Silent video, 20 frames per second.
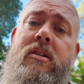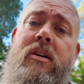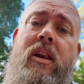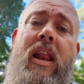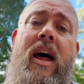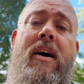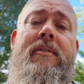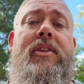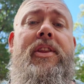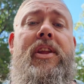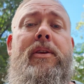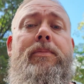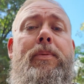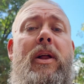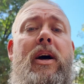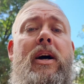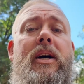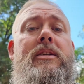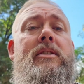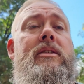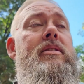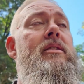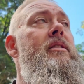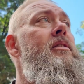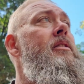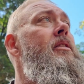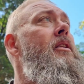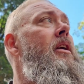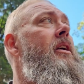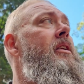Loving this place.
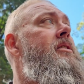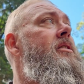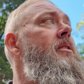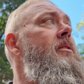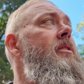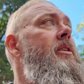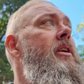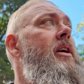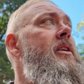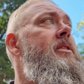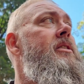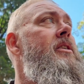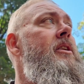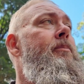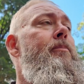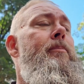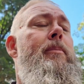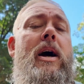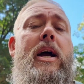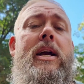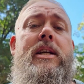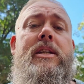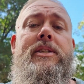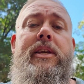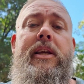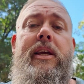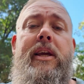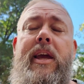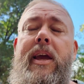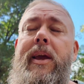It's an
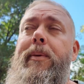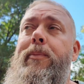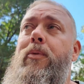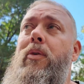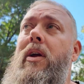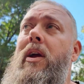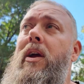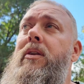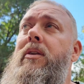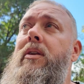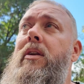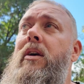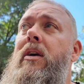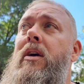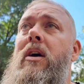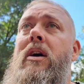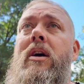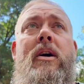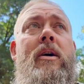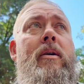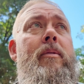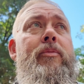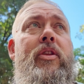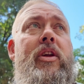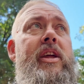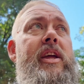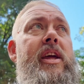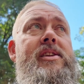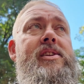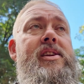amazing campground. The
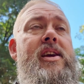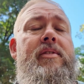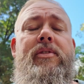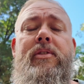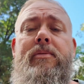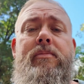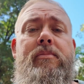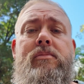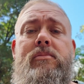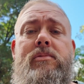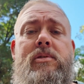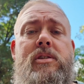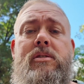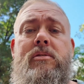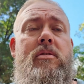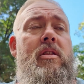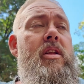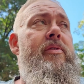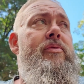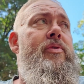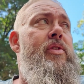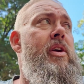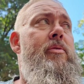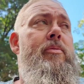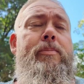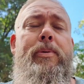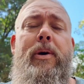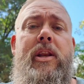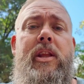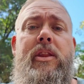kids
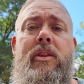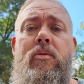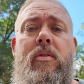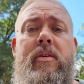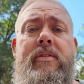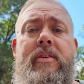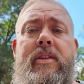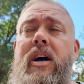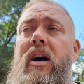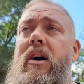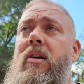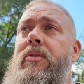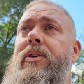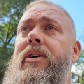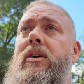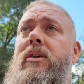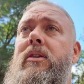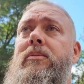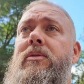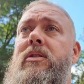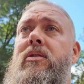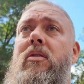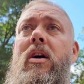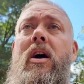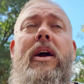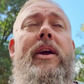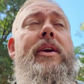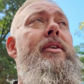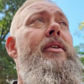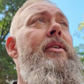they've been in the river the whole time. It's
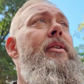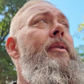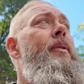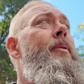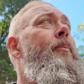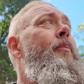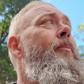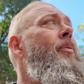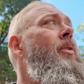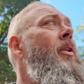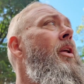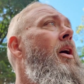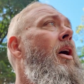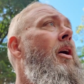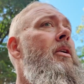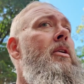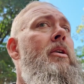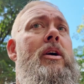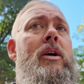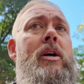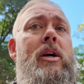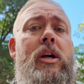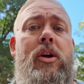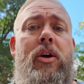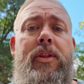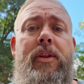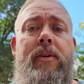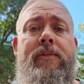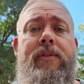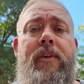great.
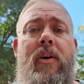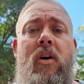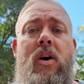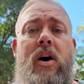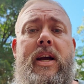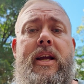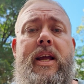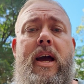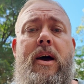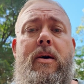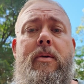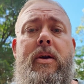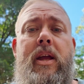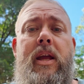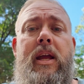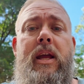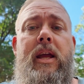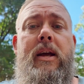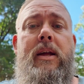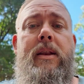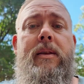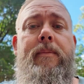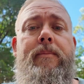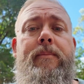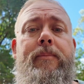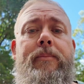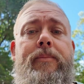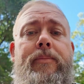Got the fire going and